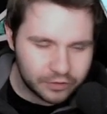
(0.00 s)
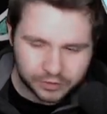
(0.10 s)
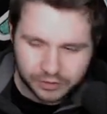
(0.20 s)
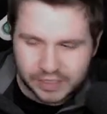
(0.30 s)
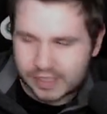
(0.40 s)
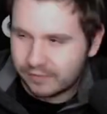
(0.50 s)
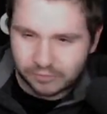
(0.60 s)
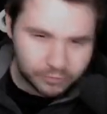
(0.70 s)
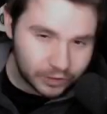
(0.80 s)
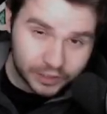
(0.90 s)
units. It
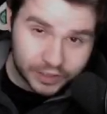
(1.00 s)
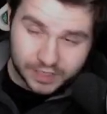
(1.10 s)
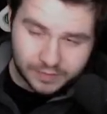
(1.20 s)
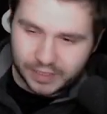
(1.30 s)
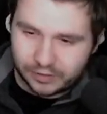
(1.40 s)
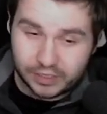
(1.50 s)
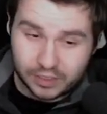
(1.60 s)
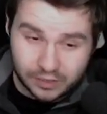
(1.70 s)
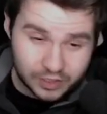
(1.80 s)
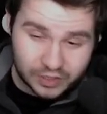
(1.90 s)
really doesn't matter. As
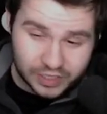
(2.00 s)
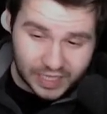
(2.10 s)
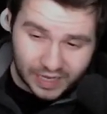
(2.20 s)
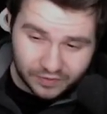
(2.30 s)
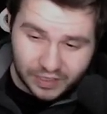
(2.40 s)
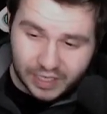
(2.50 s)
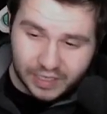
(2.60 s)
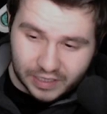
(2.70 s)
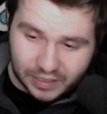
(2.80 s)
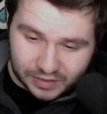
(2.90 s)
long as you just have...
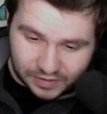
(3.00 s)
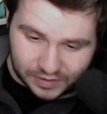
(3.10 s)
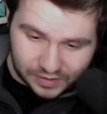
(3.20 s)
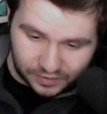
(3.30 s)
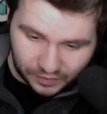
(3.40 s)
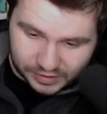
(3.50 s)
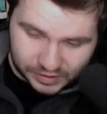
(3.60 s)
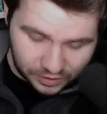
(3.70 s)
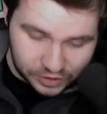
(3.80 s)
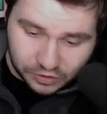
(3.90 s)
as
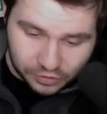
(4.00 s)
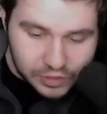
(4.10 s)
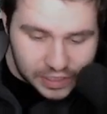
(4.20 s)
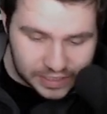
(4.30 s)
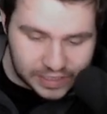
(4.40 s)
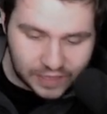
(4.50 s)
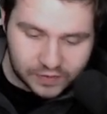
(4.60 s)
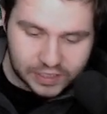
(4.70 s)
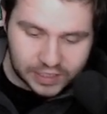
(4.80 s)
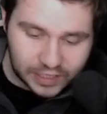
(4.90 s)
long as you're using this
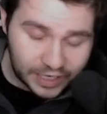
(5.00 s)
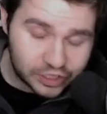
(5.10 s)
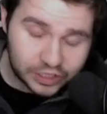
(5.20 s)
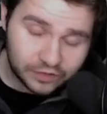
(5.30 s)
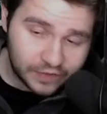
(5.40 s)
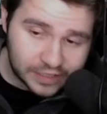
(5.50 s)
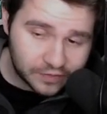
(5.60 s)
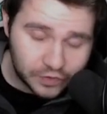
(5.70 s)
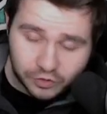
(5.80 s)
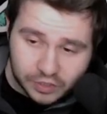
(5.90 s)
17, actually, in fact, if
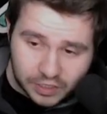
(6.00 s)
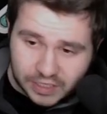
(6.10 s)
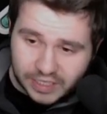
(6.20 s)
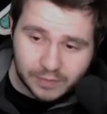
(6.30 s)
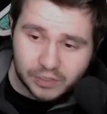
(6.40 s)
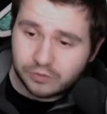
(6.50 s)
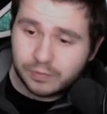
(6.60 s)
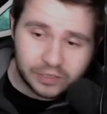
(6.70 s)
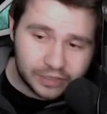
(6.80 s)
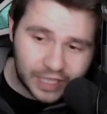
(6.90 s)
you're new to this game and you
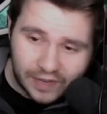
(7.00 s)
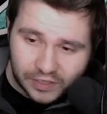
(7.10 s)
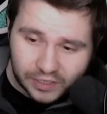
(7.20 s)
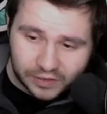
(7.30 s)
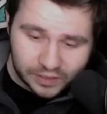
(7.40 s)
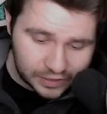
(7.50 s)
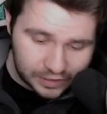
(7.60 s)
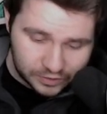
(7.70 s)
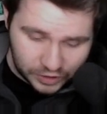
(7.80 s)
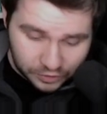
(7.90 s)
barely have anything,
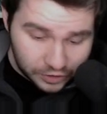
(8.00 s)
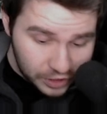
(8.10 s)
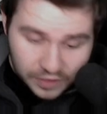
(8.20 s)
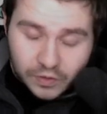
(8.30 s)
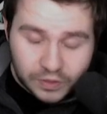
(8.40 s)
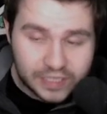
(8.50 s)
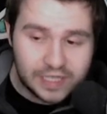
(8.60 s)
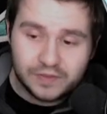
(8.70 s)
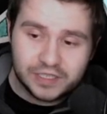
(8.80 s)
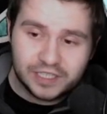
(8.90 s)
then they're going to give you the
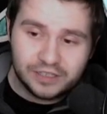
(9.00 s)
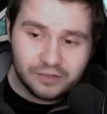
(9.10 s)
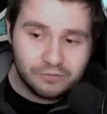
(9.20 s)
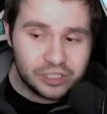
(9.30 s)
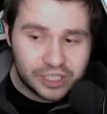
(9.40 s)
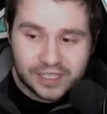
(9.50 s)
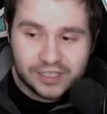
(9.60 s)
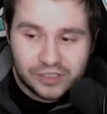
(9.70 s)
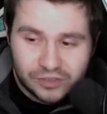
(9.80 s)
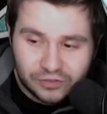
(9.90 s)
17, in which
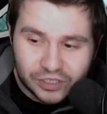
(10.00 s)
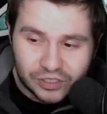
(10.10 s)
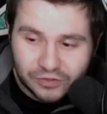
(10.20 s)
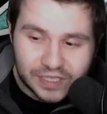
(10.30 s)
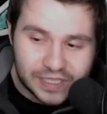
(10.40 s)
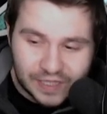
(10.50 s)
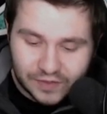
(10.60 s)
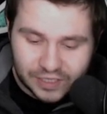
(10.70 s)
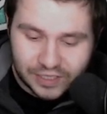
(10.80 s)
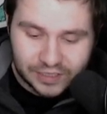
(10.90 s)
case you just use the
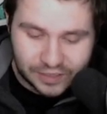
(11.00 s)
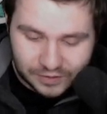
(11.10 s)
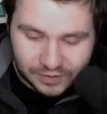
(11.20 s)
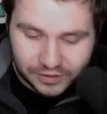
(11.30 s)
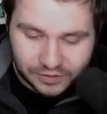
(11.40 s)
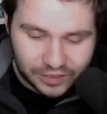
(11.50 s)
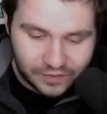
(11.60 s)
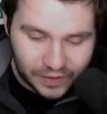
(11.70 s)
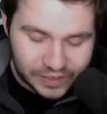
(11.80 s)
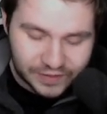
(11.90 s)
17 to clear the
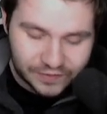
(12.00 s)
event.